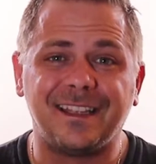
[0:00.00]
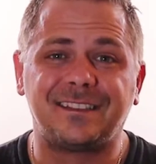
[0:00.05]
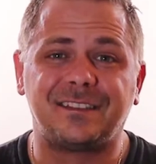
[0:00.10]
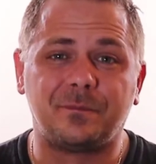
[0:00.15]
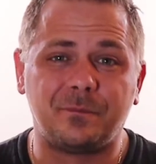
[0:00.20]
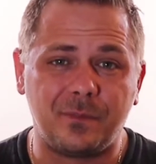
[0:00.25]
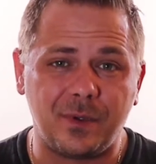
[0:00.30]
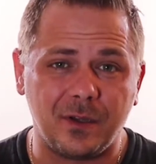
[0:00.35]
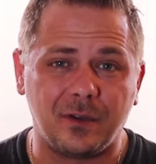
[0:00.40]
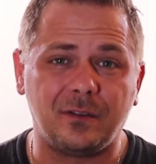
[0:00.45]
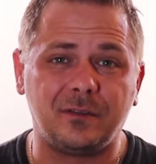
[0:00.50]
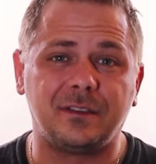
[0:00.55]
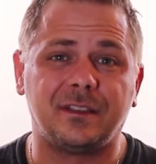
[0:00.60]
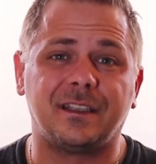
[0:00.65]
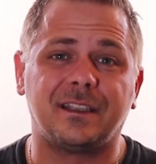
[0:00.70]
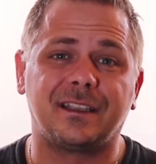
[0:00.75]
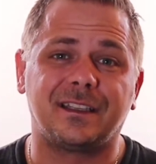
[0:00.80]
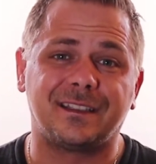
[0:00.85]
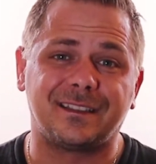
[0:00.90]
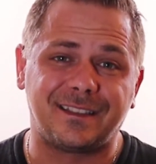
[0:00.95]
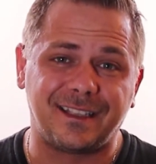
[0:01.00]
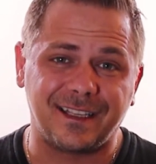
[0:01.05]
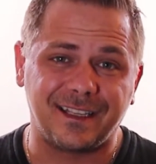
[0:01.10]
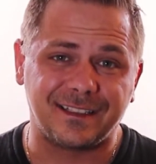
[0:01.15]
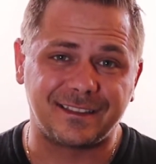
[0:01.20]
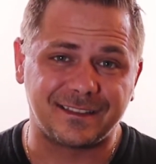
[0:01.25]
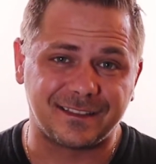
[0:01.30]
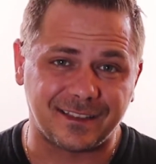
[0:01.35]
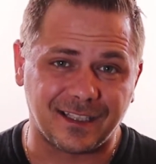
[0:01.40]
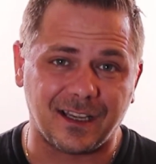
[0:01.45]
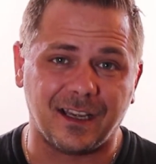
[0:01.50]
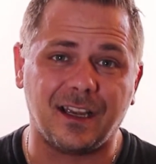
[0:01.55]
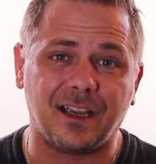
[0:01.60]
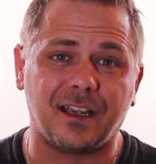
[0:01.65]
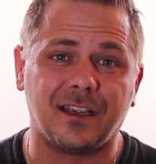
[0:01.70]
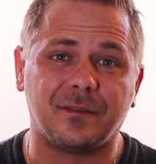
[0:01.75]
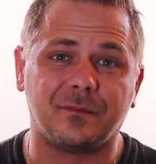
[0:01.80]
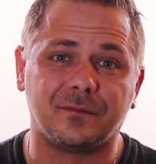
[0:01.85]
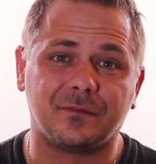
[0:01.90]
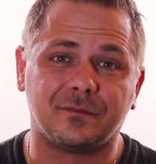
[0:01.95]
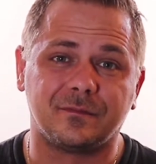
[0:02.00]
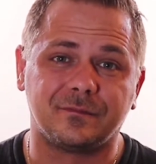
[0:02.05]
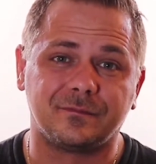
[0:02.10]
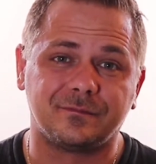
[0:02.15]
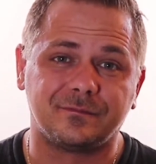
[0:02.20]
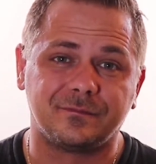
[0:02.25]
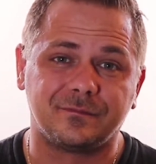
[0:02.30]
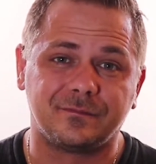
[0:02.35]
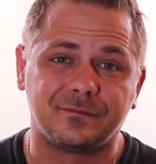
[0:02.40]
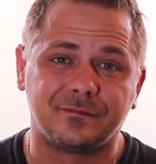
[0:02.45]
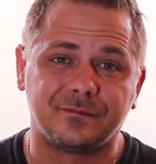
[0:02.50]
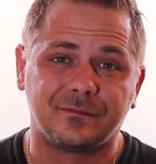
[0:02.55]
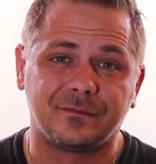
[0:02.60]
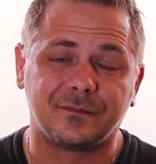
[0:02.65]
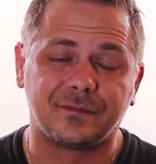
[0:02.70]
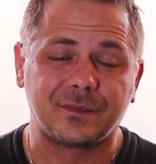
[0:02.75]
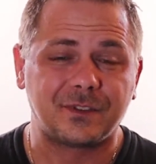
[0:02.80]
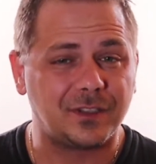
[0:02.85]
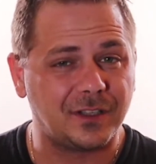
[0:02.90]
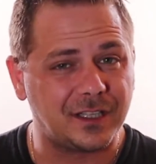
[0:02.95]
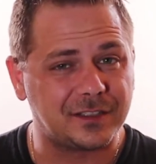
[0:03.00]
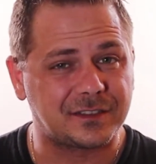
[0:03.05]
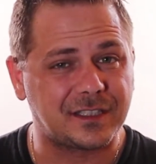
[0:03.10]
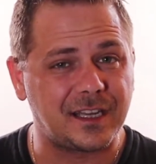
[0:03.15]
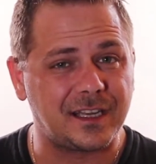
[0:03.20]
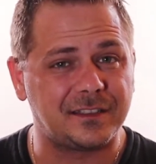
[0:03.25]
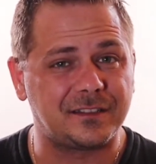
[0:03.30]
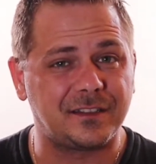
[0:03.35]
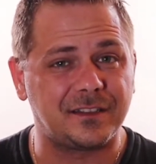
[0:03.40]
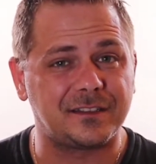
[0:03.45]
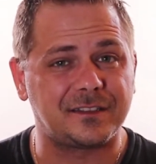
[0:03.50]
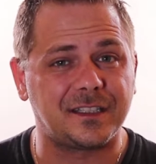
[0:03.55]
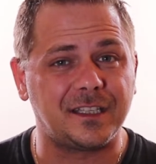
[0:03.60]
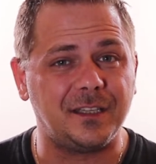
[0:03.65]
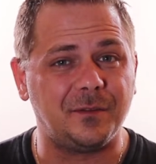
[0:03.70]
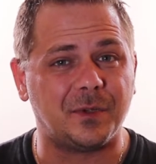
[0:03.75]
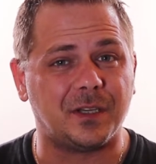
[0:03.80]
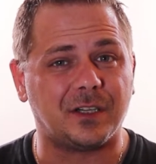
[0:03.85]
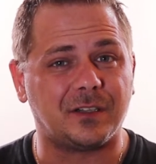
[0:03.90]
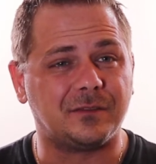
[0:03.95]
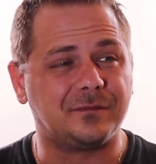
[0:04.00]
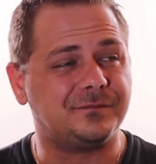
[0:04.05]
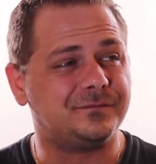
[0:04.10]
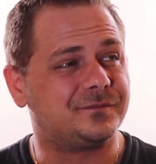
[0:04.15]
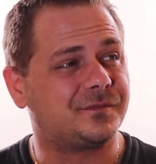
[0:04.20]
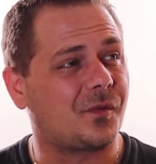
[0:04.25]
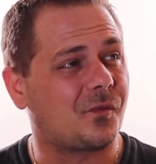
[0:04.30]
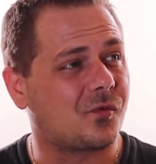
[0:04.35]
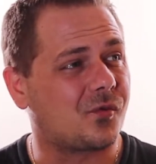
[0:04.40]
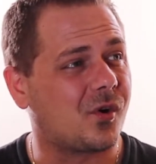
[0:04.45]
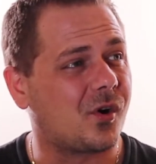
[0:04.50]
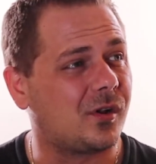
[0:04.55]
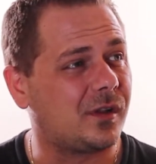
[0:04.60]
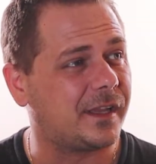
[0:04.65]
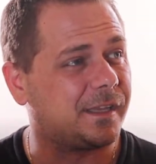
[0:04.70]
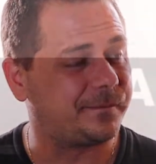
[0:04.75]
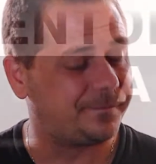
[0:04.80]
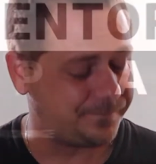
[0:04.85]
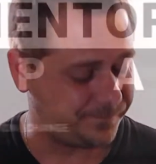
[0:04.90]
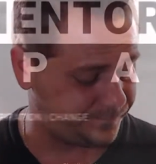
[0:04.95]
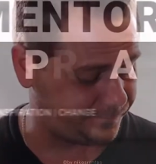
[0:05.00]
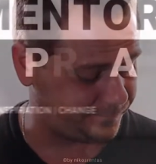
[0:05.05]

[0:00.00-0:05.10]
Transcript: It's building, it takes time. So let's get into this email. Roll it.